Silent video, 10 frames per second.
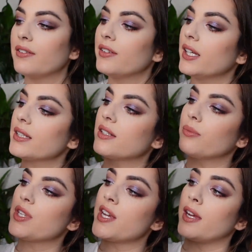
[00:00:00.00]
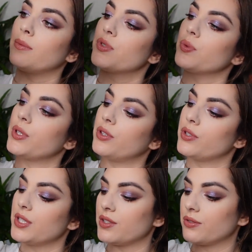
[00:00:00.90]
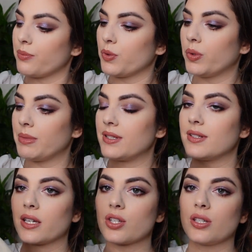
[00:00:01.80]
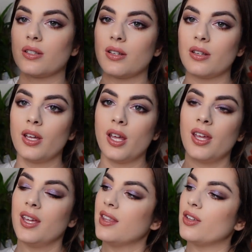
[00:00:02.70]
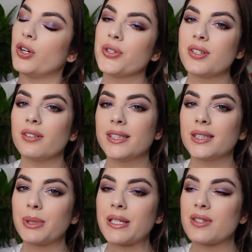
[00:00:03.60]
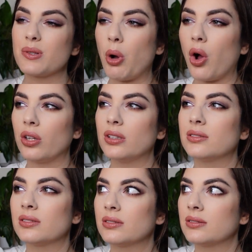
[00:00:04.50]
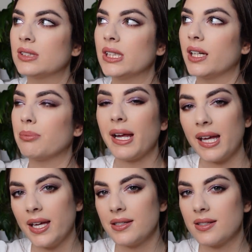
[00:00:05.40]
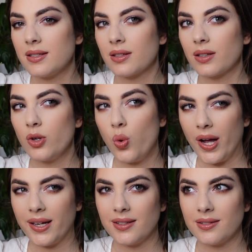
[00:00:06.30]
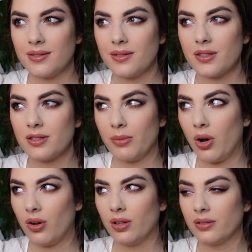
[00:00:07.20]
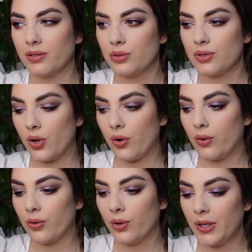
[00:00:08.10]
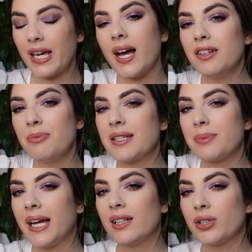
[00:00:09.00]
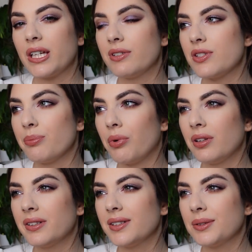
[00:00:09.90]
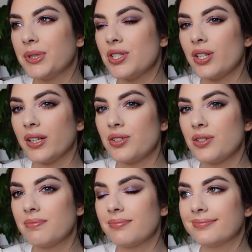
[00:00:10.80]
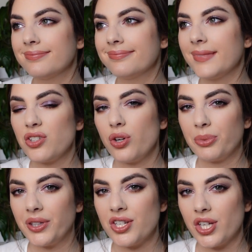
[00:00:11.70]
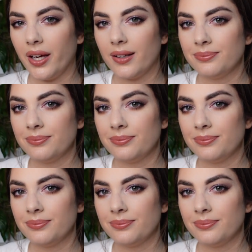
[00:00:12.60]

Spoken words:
feel like sometimes with hoodies from the women's section, the hoods are a little bit small and my head's quite small. So it kind of makes my head look even smaller, which I don't appreciate.